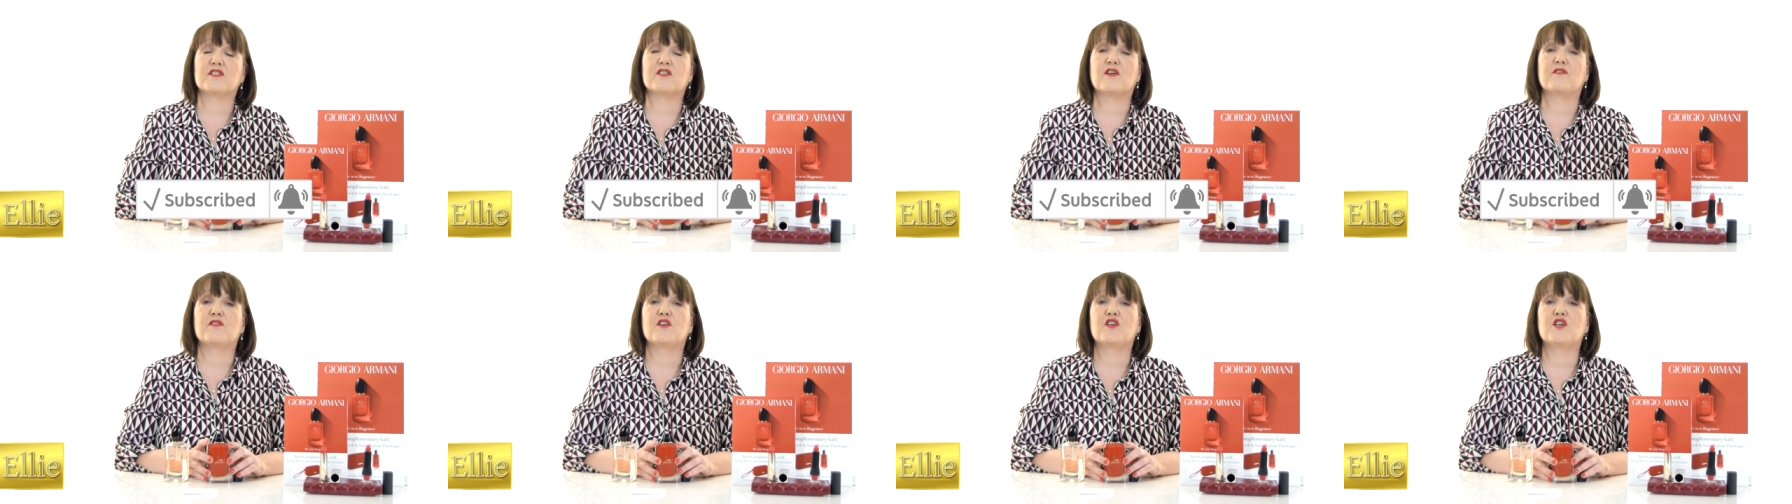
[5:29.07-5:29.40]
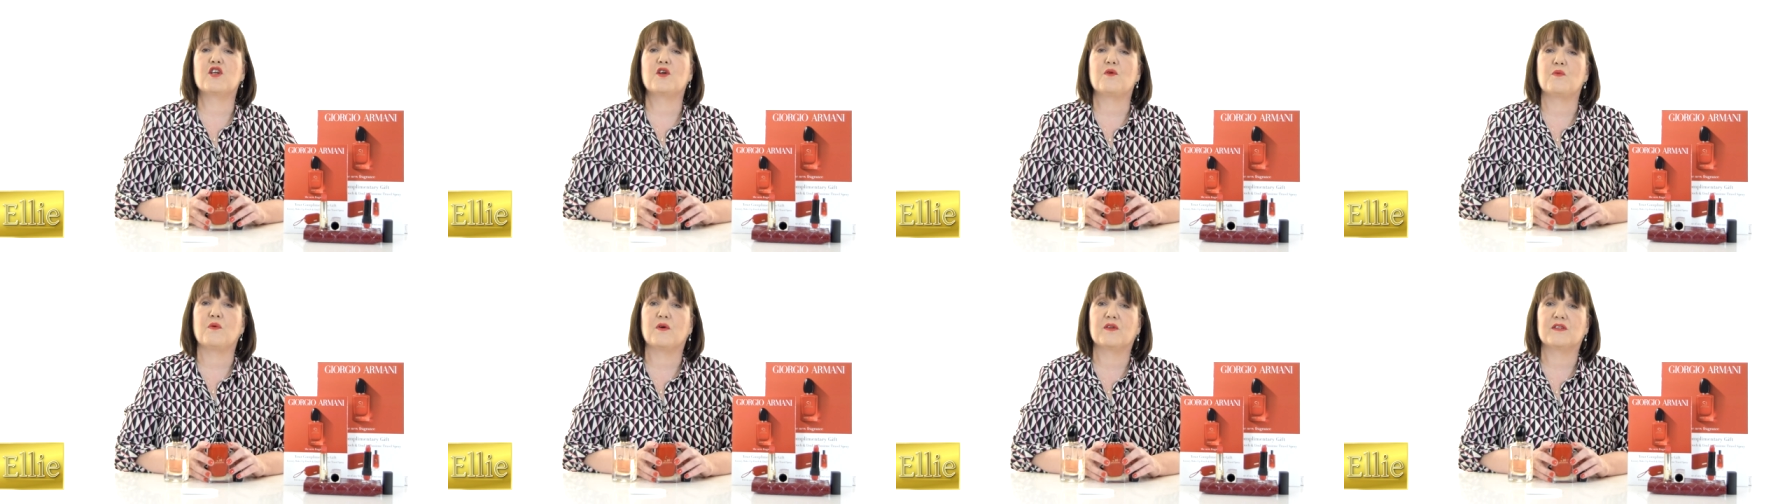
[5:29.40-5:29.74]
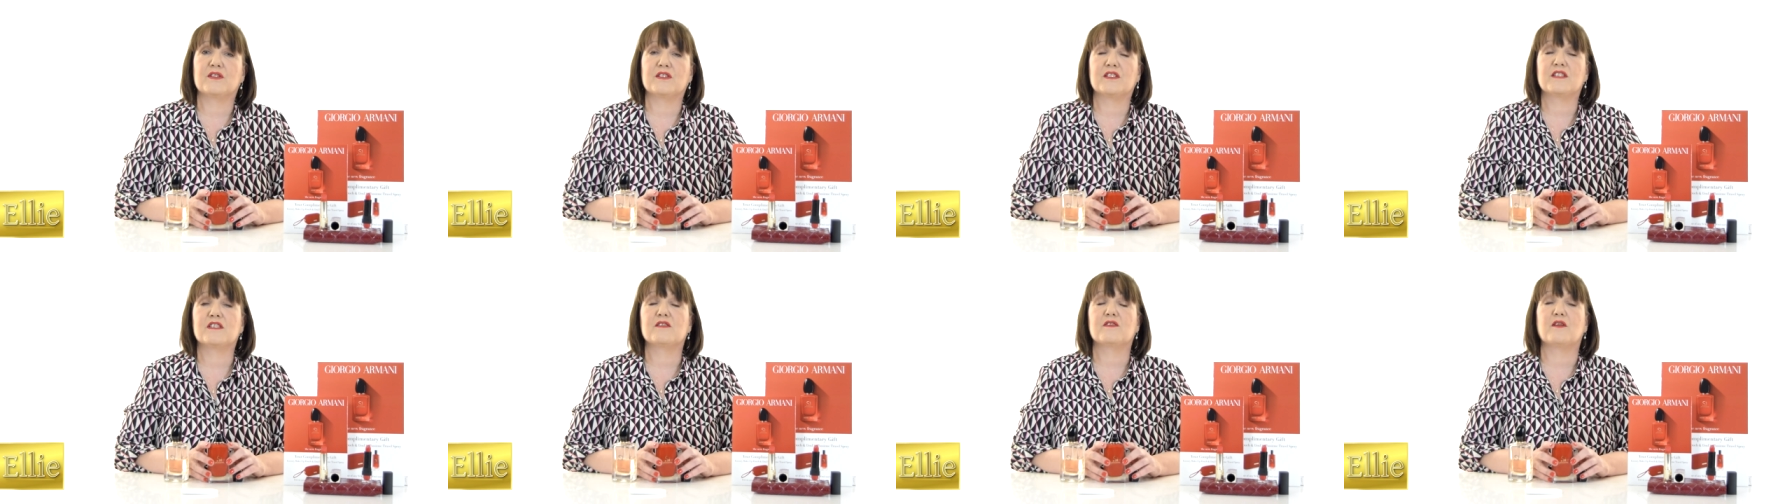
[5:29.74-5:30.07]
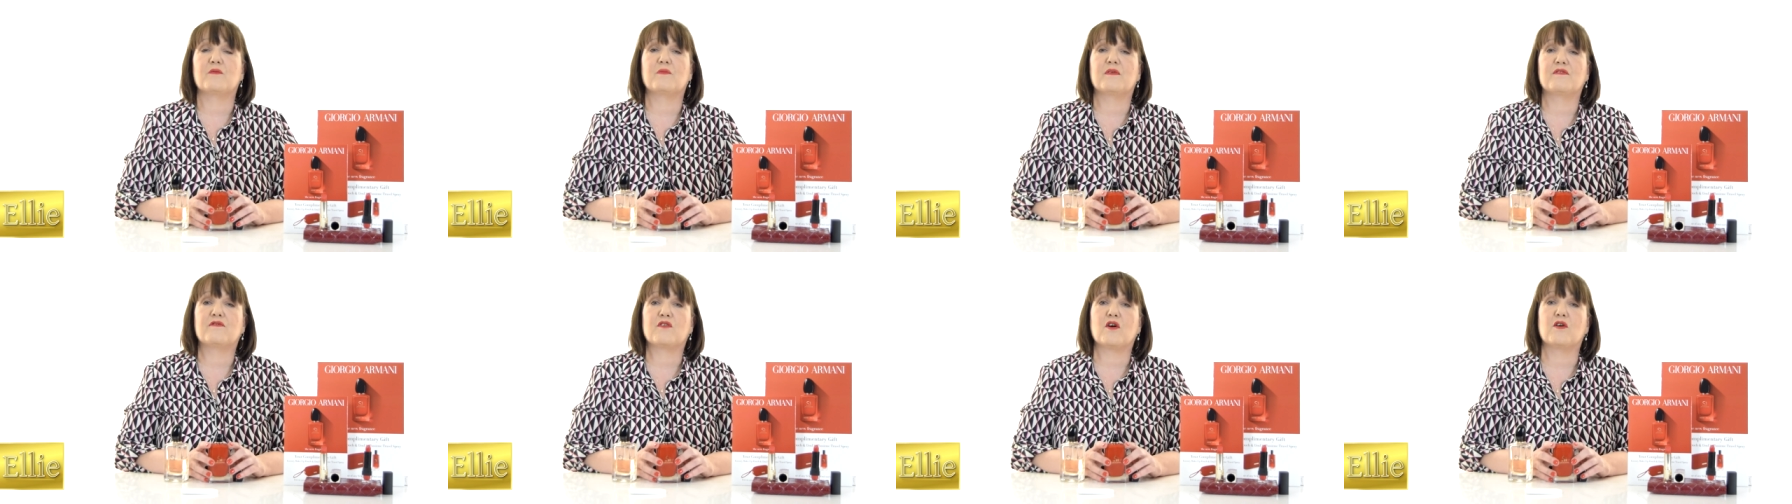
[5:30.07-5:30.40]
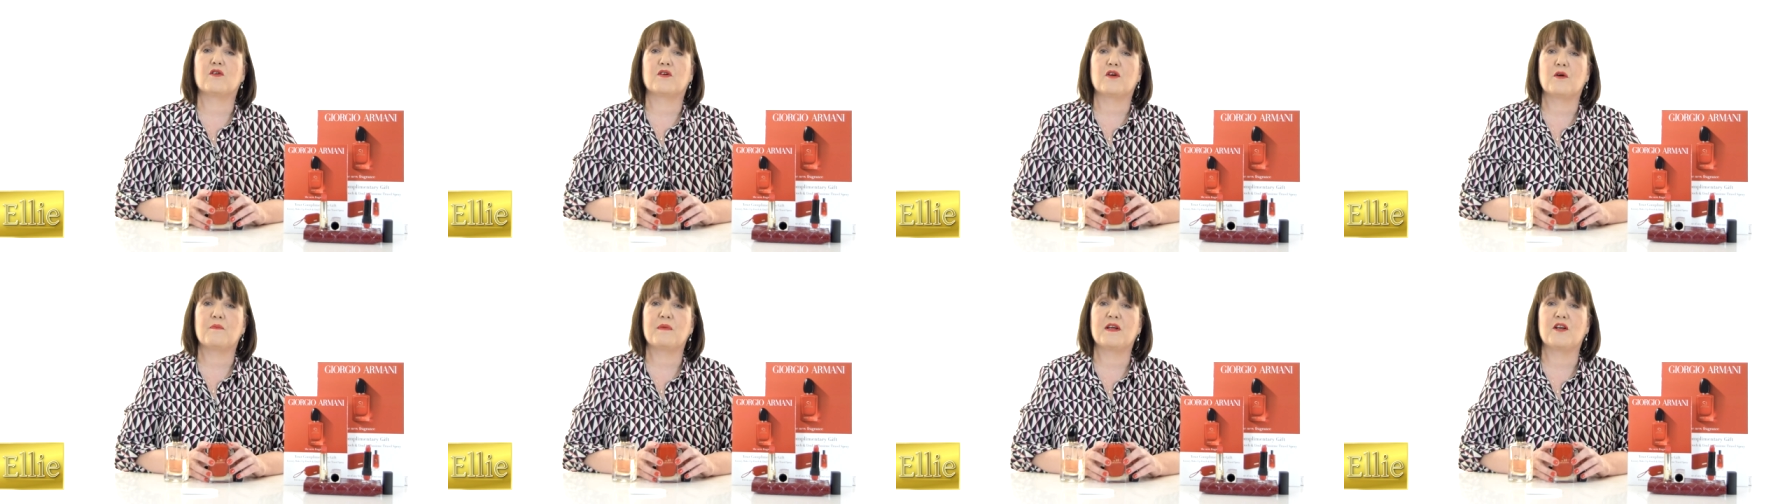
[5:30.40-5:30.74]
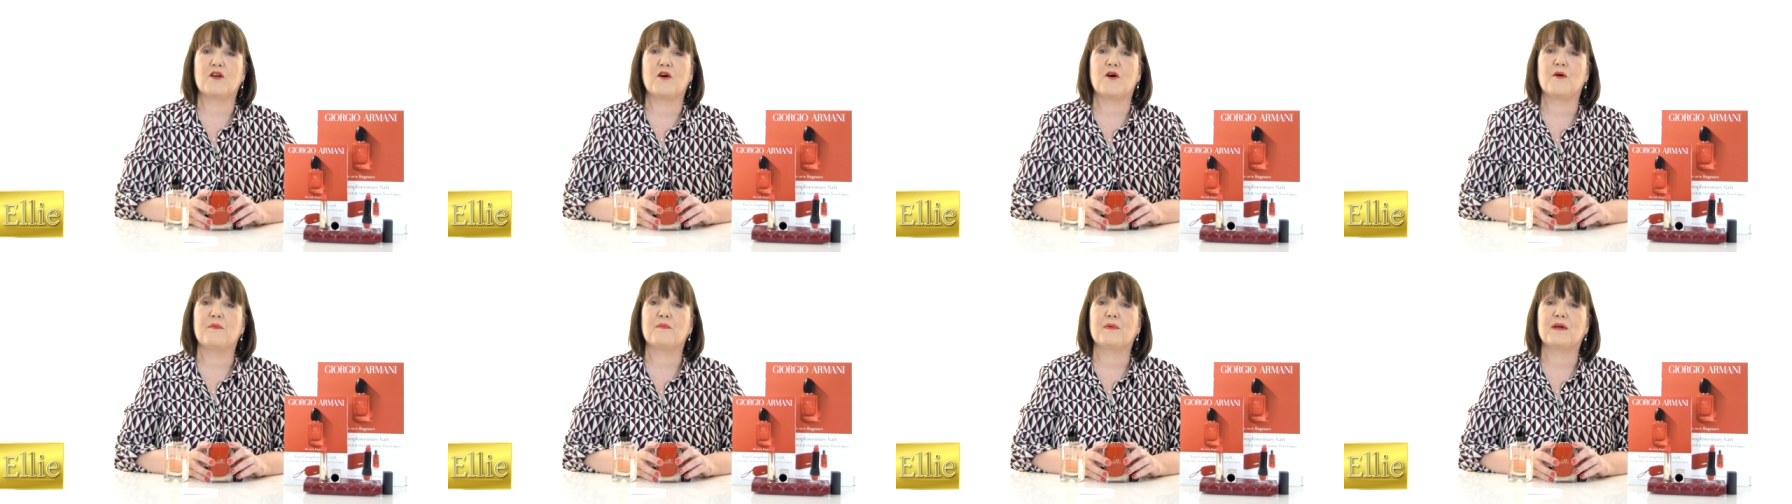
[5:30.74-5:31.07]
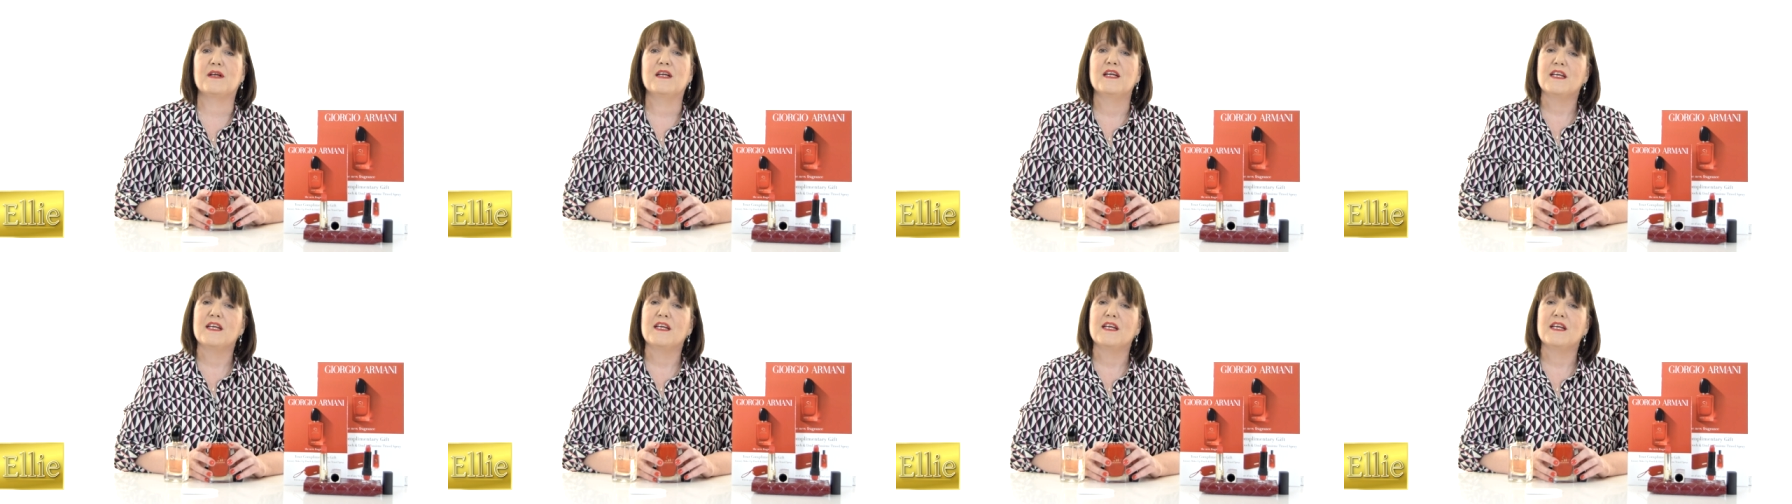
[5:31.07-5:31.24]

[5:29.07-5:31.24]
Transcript: on the new ones that we've got coming up.